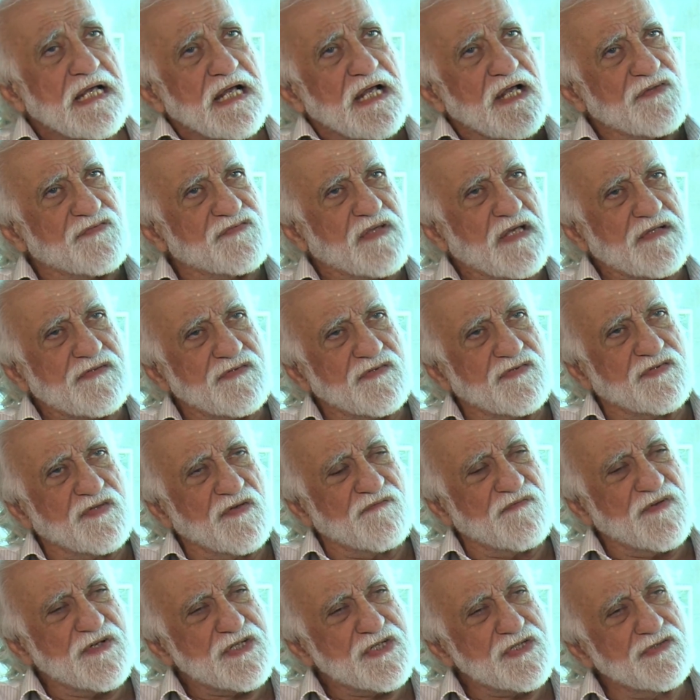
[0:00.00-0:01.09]
It's
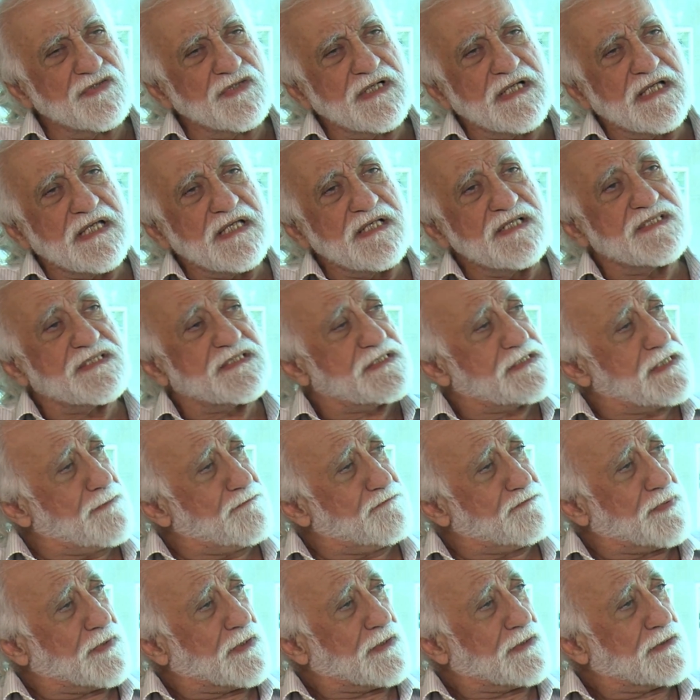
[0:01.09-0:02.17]
sufficiently
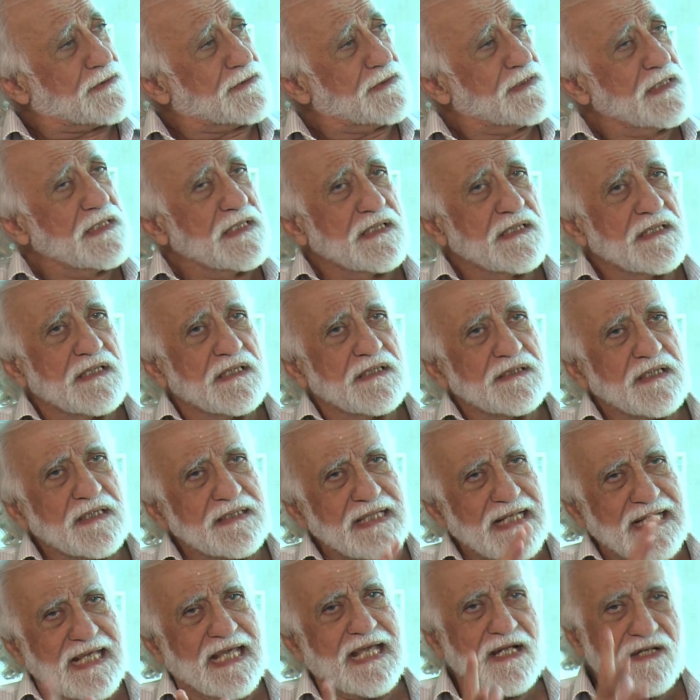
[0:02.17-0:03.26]
simple that
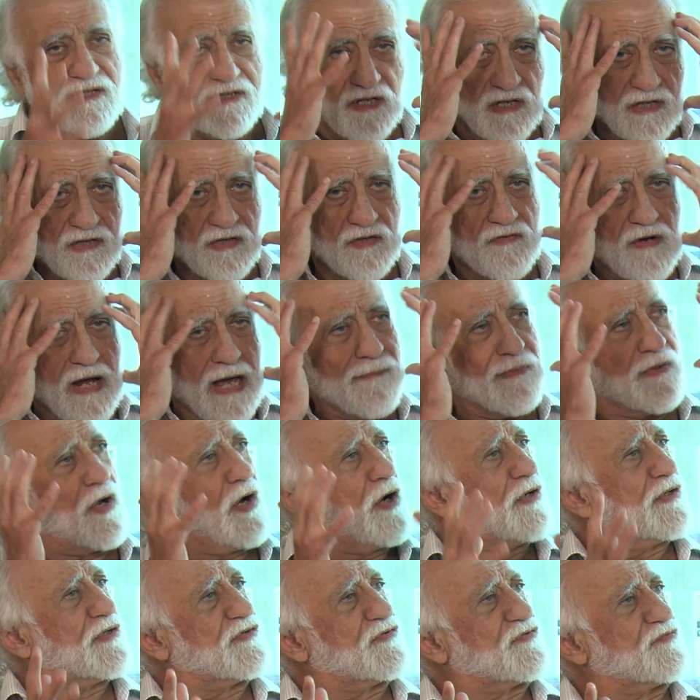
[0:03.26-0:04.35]
the kid can grab it
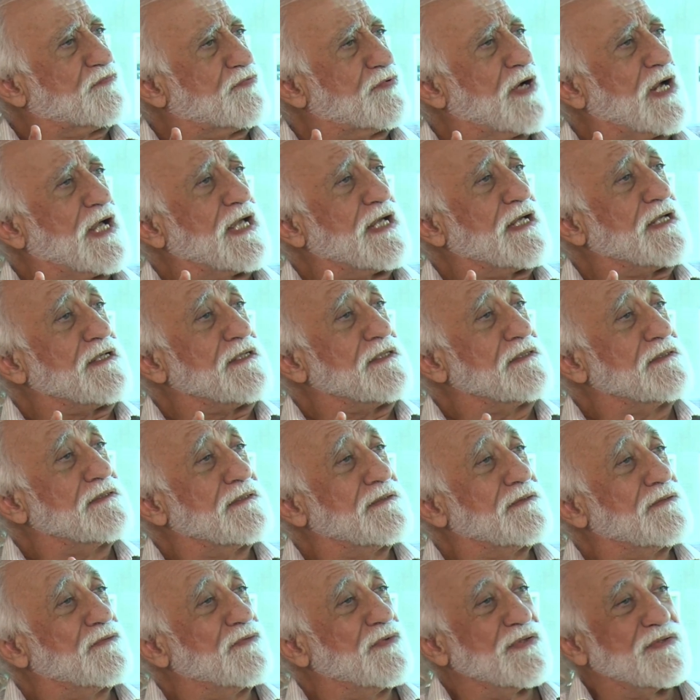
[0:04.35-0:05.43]
all in his brain
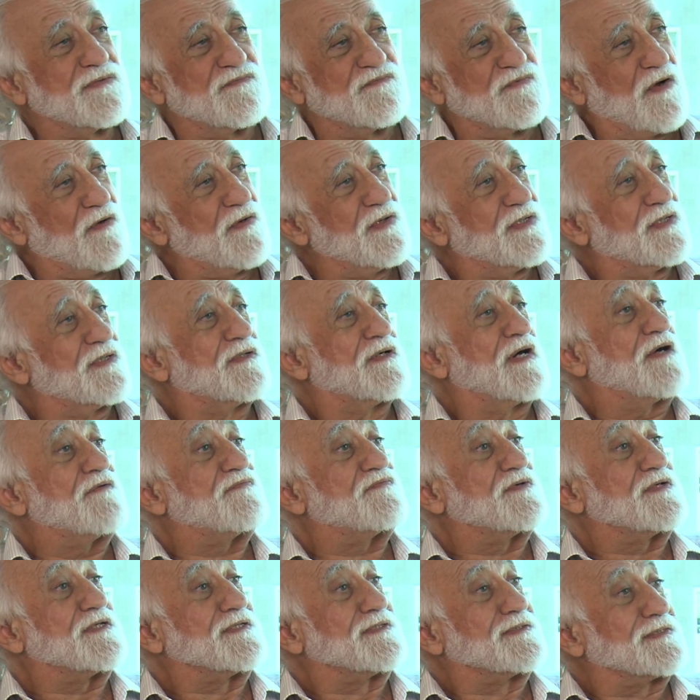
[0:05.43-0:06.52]
with very little
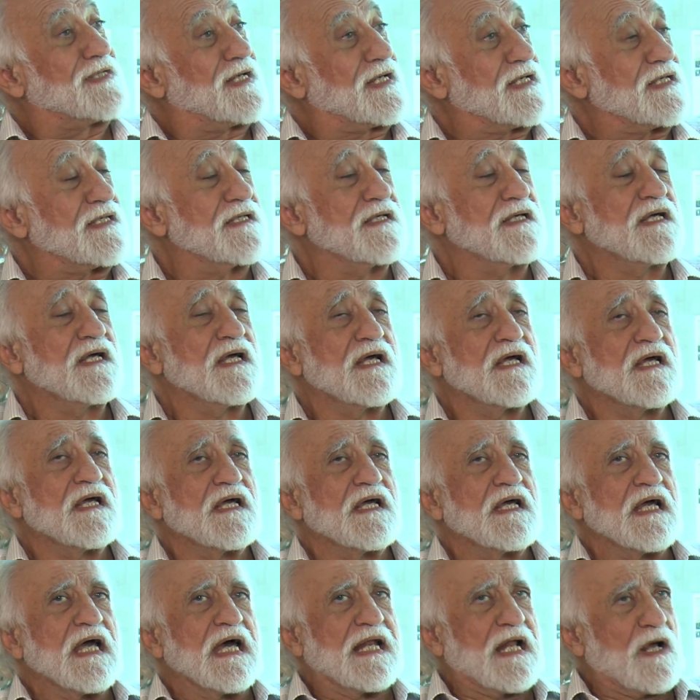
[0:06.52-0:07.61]
effort. Right?
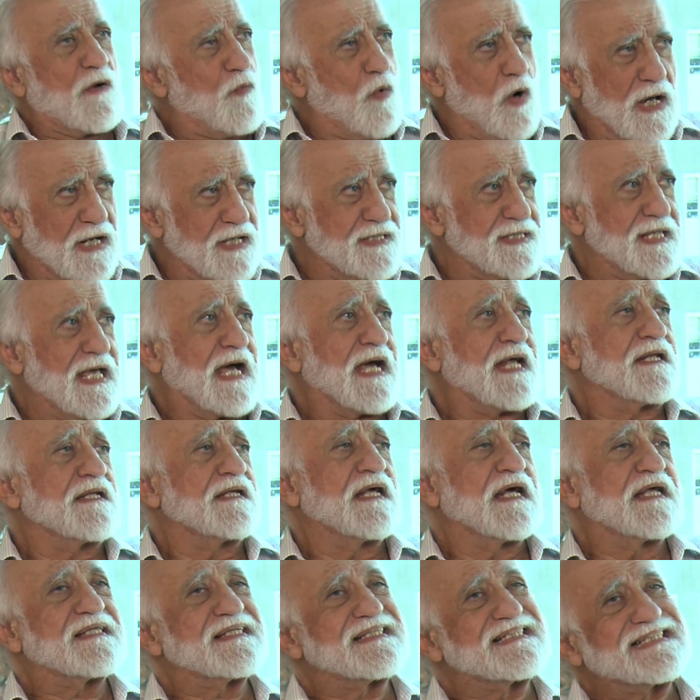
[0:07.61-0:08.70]
And I wanted that.
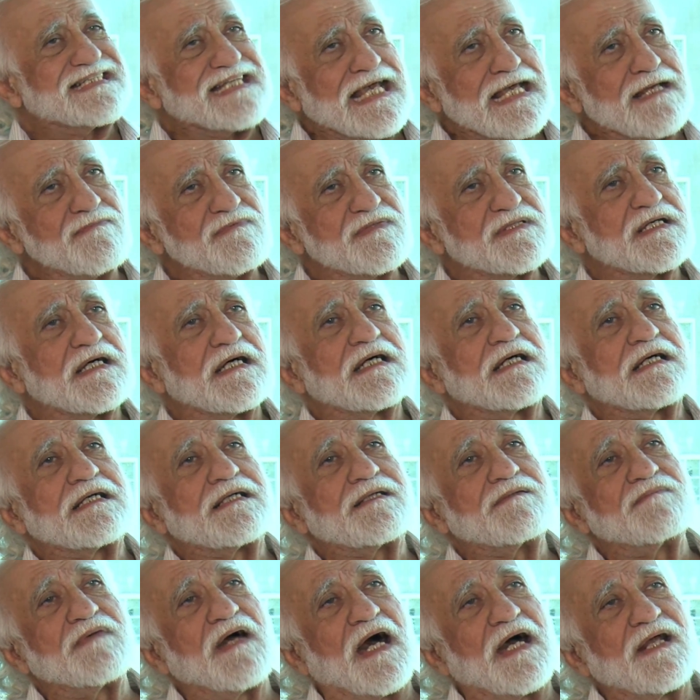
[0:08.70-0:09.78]
At the same
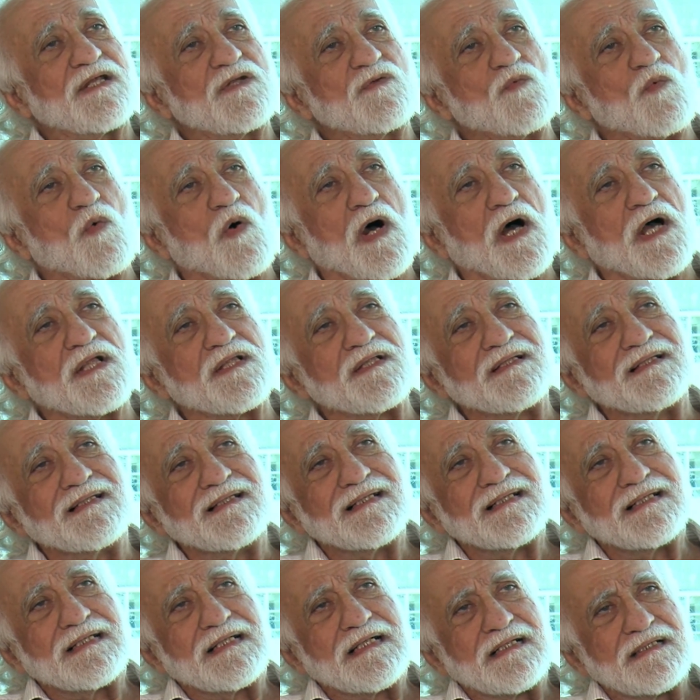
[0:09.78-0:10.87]
time, I didn't want
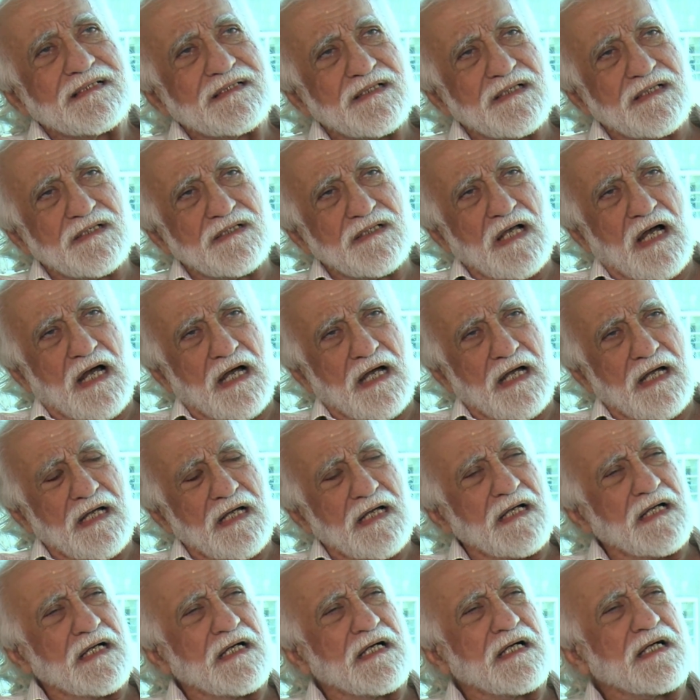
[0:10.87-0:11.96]

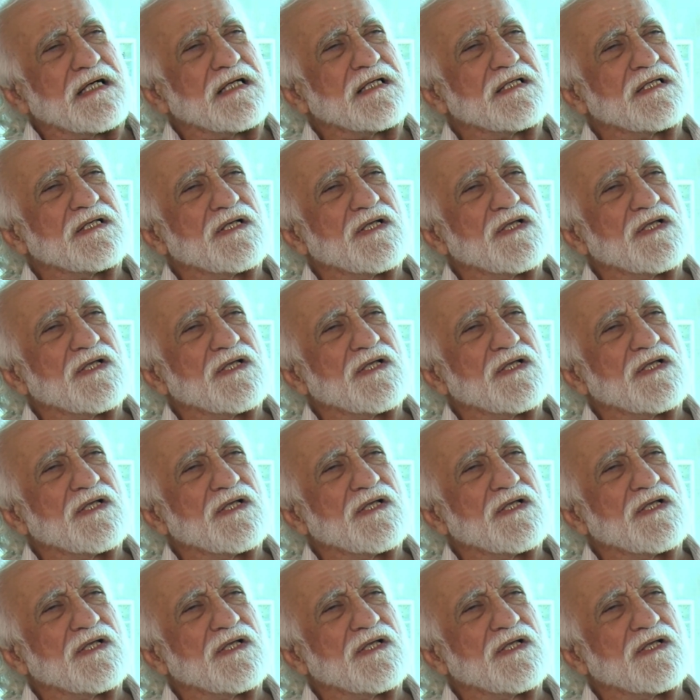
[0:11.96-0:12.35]
to